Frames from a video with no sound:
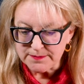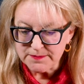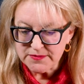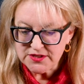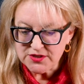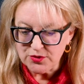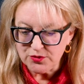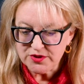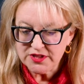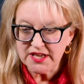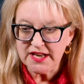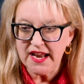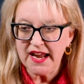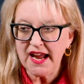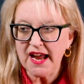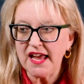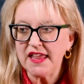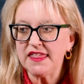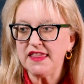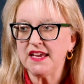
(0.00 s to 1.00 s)
So
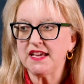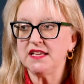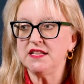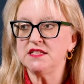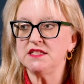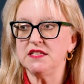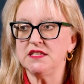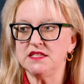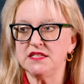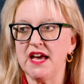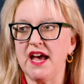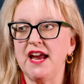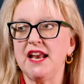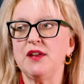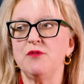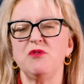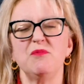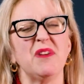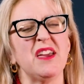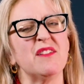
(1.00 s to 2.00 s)
today, I think in
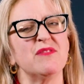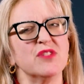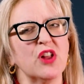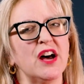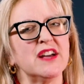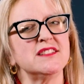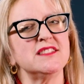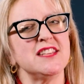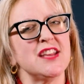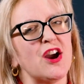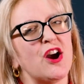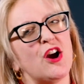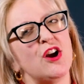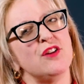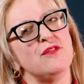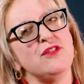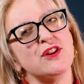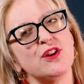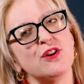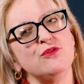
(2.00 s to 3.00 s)
society, we may have lost the art
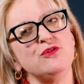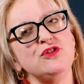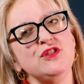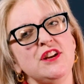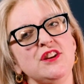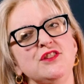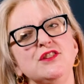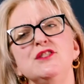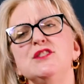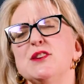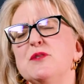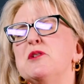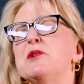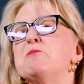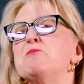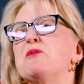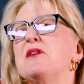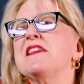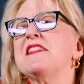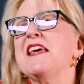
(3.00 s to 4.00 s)
of negotiation. So I want
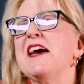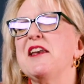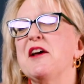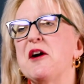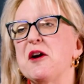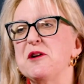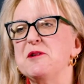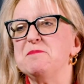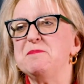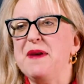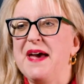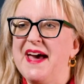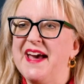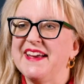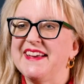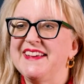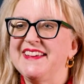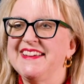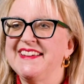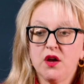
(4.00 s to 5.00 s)
to bring that art
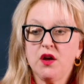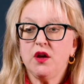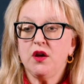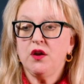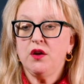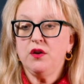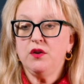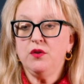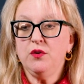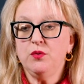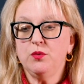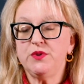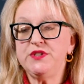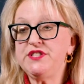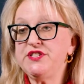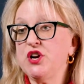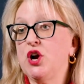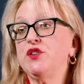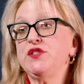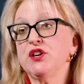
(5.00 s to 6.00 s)
back. We
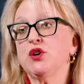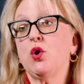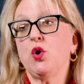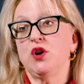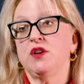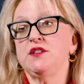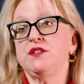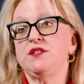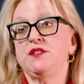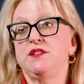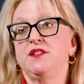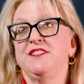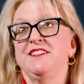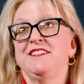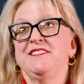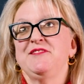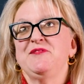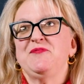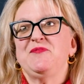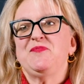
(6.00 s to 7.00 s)
start the course
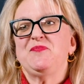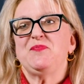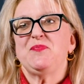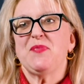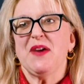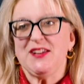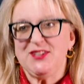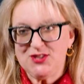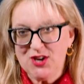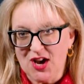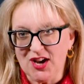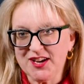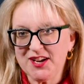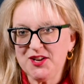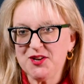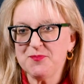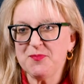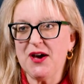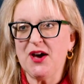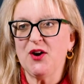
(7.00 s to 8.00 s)
by
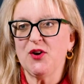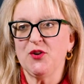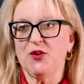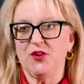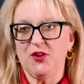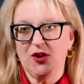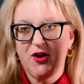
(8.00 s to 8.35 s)
talking about